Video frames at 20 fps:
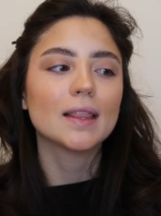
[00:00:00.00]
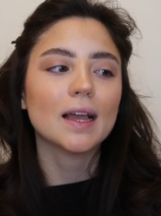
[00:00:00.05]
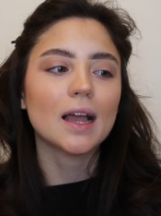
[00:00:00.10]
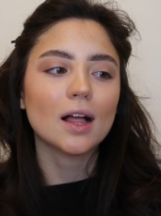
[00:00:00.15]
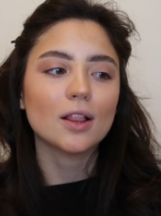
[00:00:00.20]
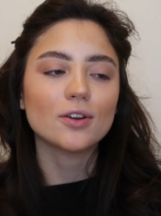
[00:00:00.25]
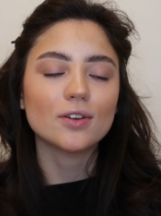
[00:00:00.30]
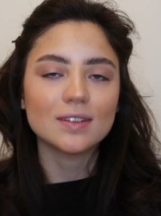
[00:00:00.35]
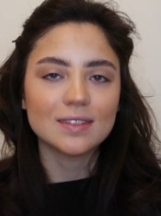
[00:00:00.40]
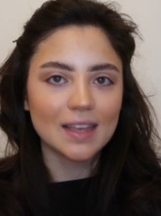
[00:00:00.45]
the
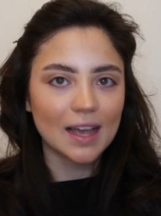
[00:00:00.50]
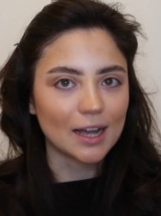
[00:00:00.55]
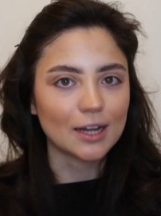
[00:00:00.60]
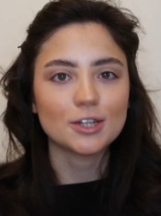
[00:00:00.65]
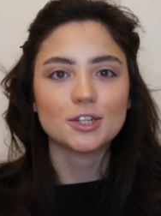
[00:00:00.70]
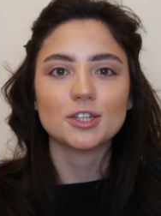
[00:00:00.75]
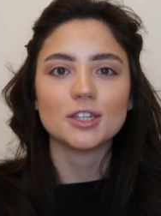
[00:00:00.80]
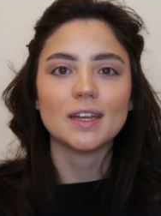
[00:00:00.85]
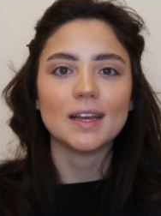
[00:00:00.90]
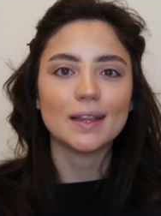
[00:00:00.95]
color is
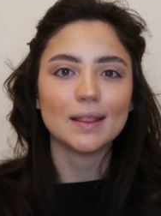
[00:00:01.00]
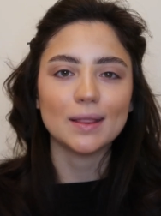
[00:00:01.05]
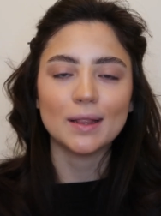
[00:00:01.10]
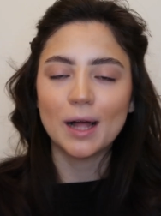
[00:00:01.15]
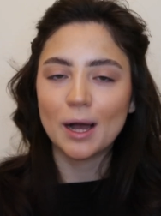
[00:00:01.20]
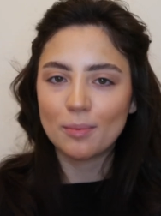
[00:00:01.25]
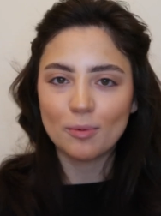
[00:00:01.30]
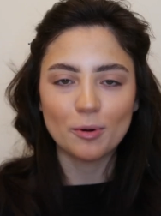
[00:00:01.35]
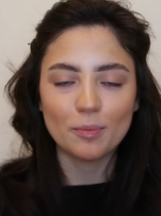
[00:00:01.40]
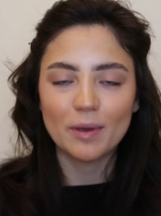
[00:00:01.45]
actually a
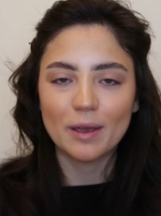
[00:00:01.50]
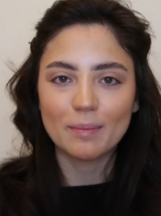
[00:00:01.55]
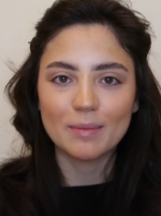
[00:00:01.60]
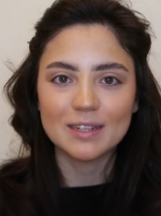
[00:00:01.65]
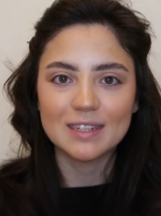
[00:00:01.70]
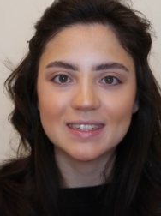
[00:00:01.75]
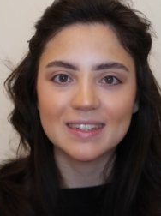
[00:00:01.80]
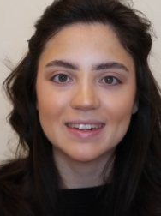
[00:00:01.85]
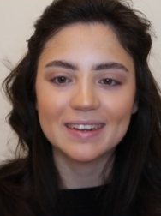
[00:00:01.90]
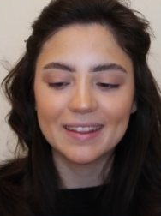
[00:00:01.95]
lot more
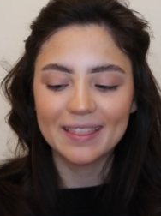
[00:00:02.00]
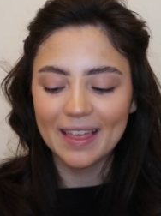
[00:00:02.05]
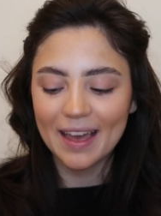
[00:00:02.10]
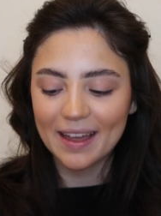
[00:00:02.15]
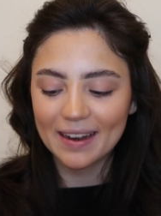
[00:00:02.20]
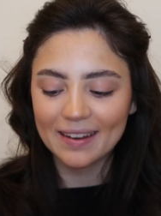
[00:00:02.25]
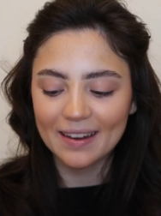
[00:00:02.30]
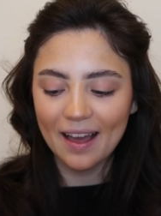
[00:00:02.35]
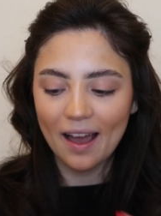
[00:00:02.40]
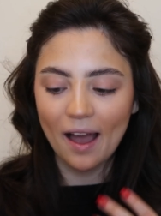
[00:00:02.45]
pigmented
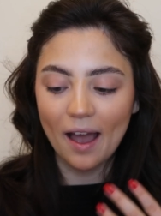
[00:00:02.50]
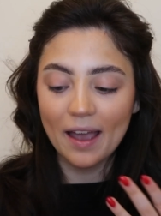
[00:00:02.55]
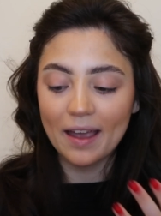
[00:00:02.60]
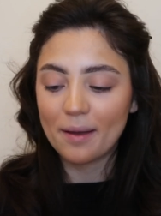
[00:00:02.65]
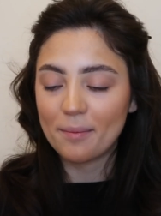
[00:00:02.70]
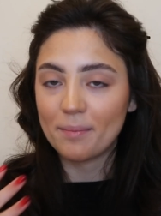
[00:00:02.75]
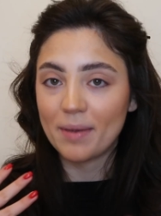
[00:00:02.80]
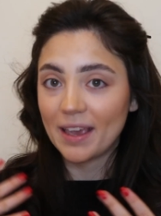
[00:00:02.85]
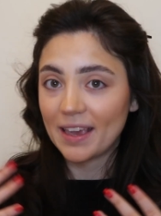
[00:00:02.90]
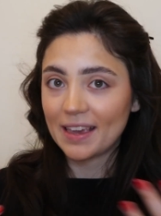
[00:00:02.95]
than I
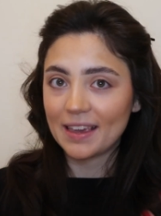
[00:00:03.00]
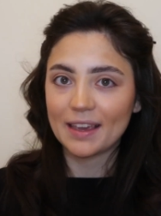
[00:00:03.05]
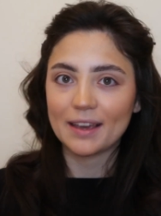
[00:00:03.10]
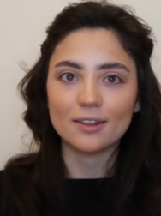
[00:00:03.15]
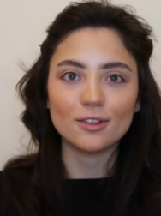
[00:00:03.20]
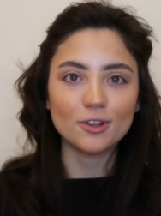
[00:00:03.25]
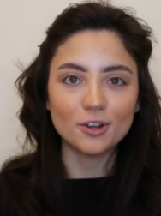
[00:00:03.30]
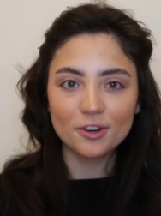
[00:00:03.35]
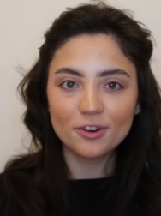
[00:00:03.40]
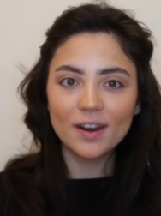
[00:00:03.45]
am making
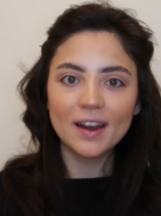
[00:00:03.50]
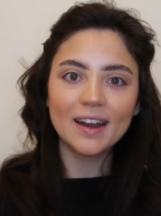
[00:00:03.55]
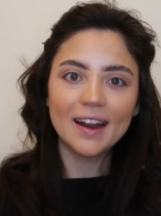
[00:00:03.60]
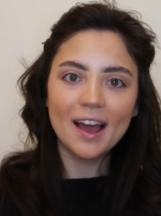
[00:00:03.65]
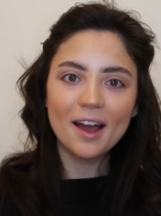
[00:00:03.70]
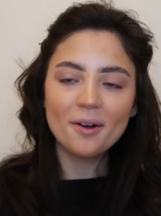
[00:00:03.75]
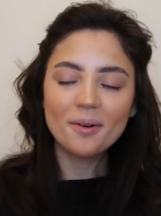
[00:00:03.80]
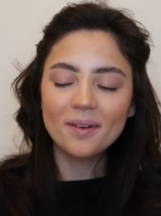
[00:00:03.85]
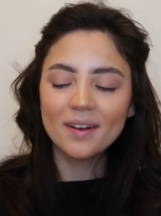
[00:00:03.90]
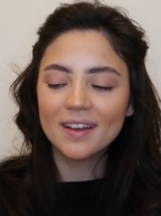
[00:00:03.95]
it look right
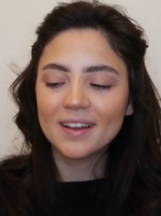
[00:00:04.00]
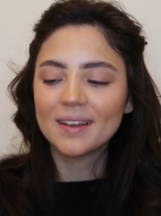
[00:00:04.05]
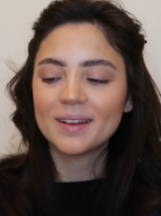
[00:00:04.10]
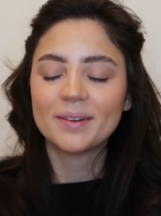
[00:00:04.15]
now.